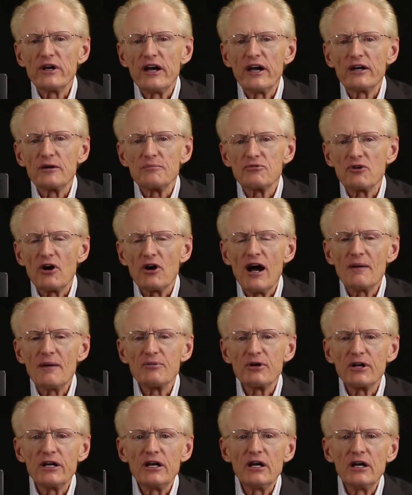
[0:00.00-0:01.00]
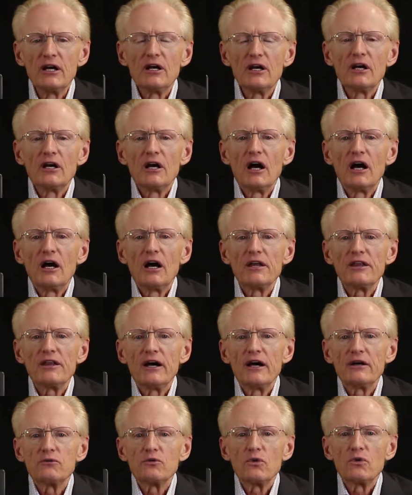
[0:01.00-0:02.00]
had a property
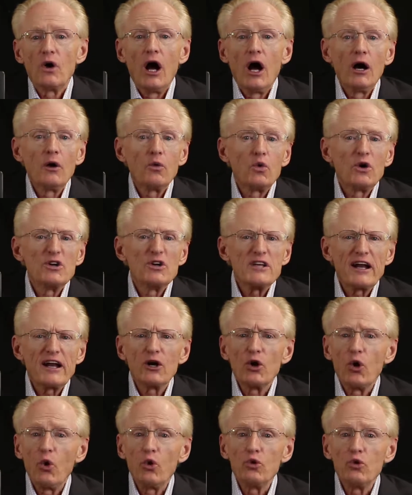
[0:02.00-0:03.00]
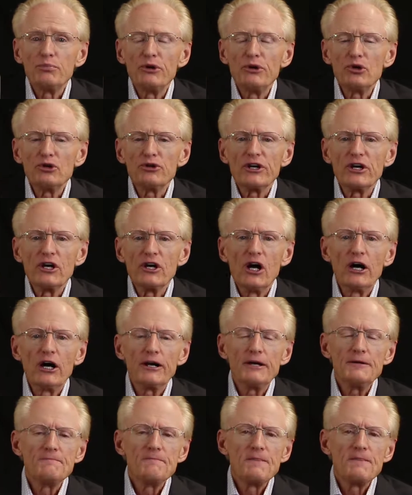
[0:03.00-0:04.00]
that had an old building on
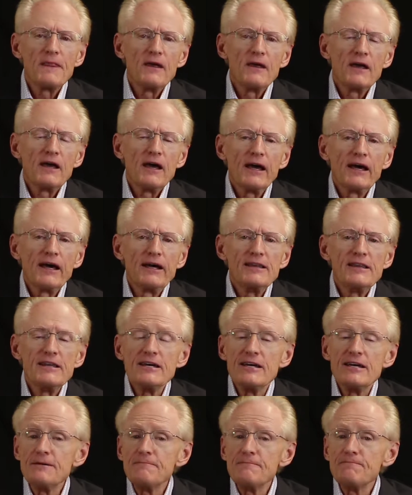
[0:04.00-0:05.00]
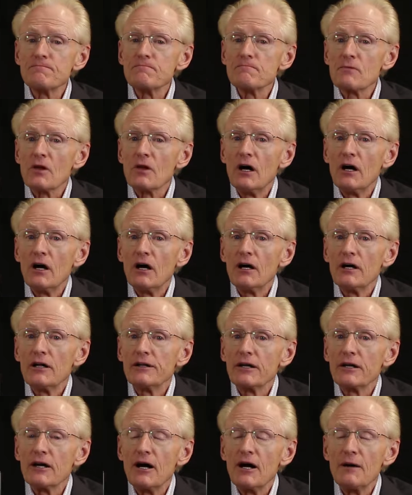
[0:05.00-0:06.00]
it, and the
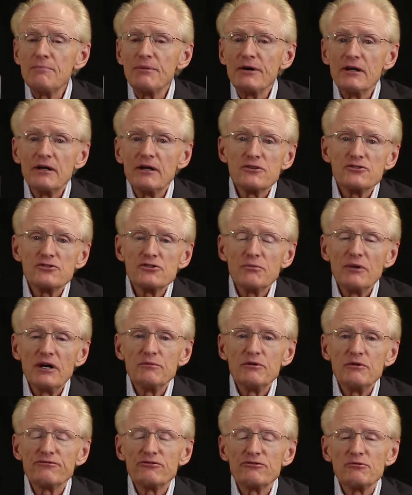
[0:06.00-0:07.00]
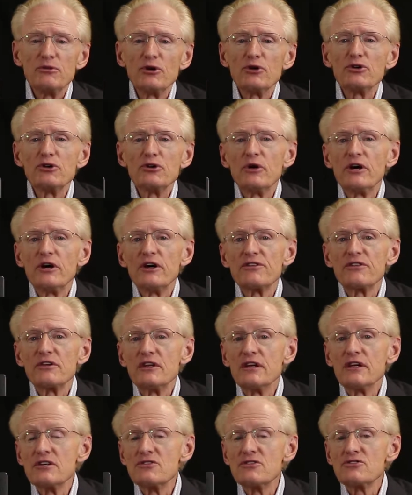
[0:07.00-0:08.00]
company that you may be familiar with
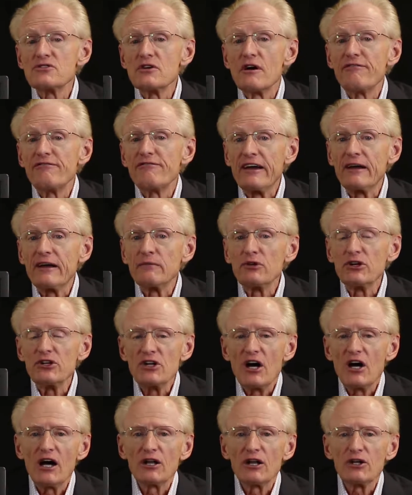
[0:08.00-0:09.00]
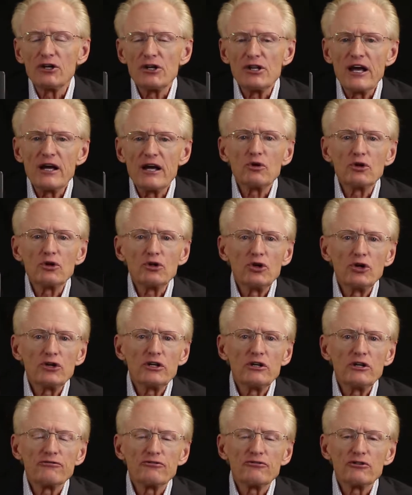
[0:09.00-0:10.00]
is Family Dollar. They were
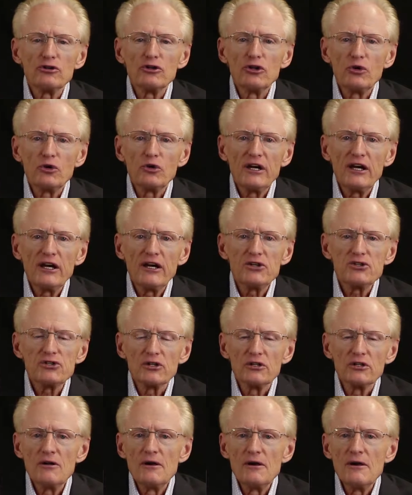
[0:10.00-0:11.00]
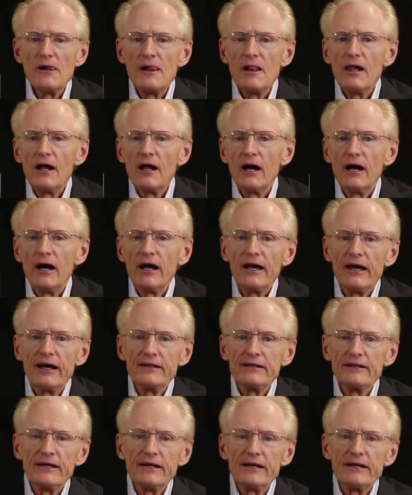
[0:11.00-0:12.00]
looking for a location
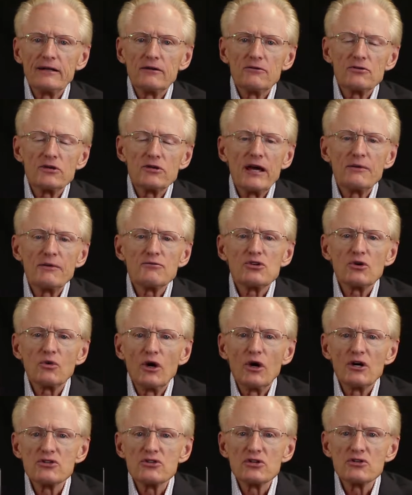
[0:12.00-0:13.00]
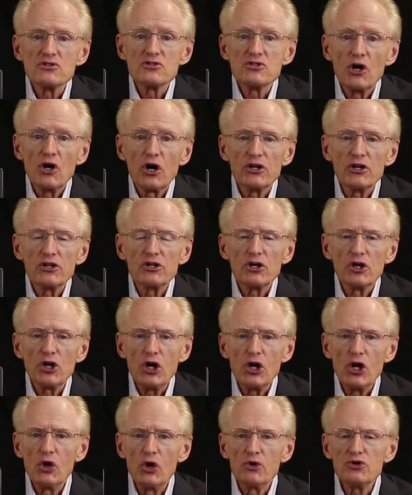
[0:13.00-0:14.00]
and they came to us and started to
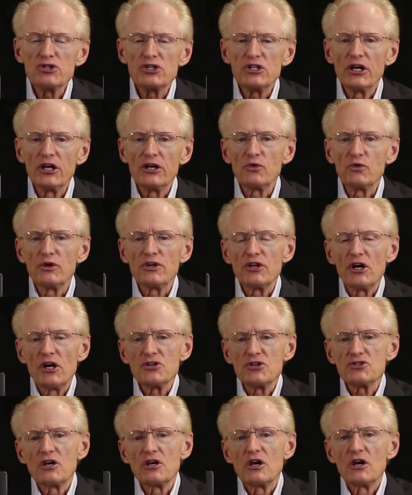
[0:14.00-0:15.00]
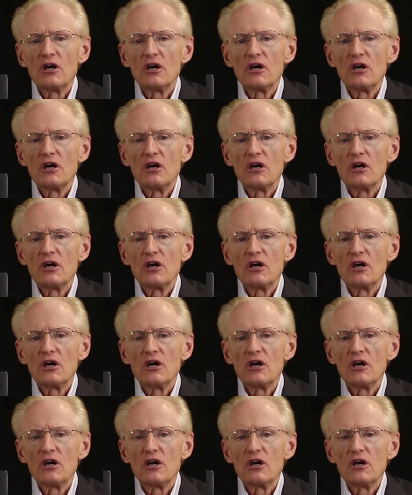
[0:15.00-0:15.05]
negotiate with us